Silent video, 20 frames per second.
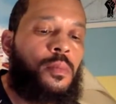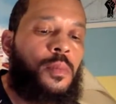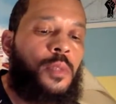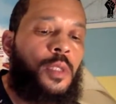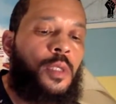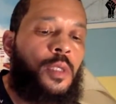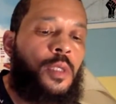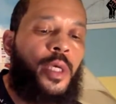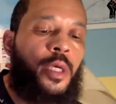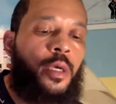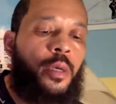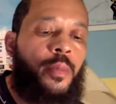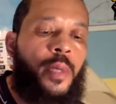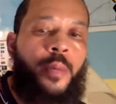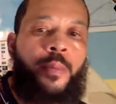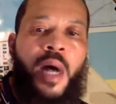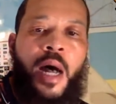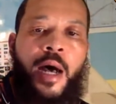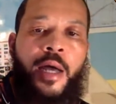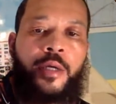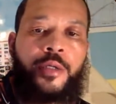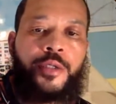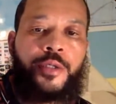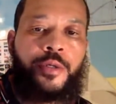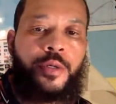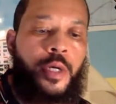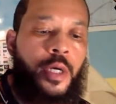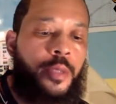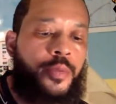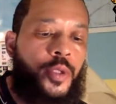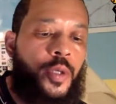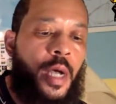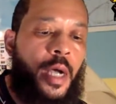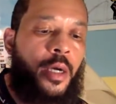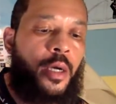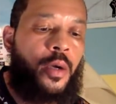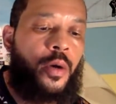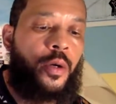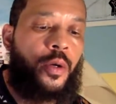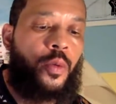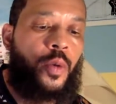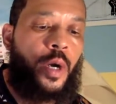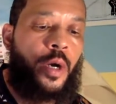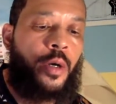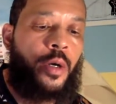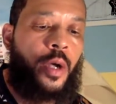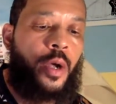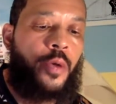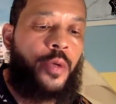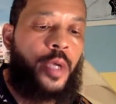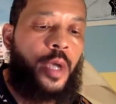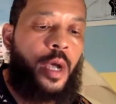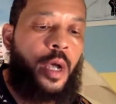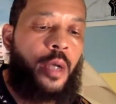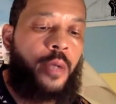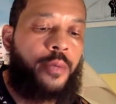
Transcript: Let me get my monitor up so I can go to work on y'all.